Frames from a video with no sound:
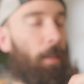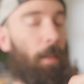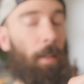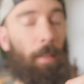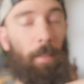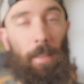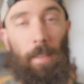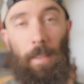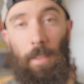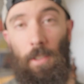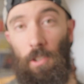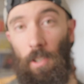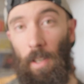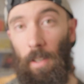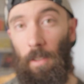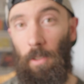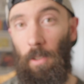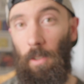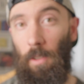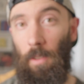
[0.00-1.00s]
I think in
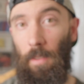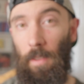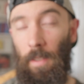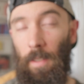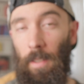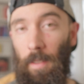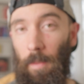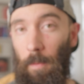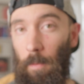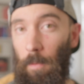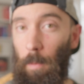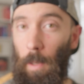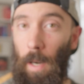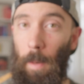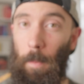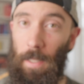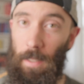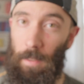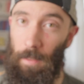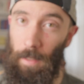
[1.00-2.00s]
general the
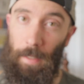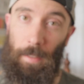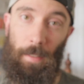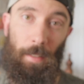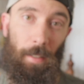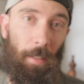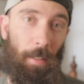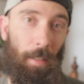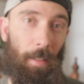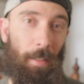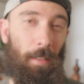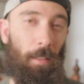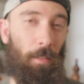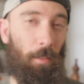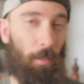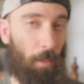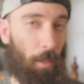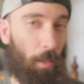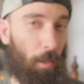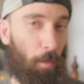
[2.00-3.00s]
Primus Lite knit is a
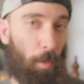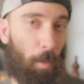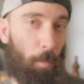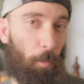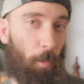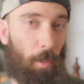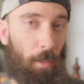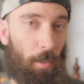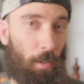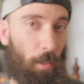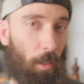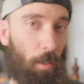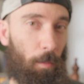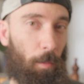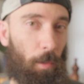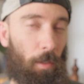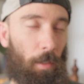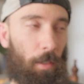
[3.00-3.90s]
little bit more durable.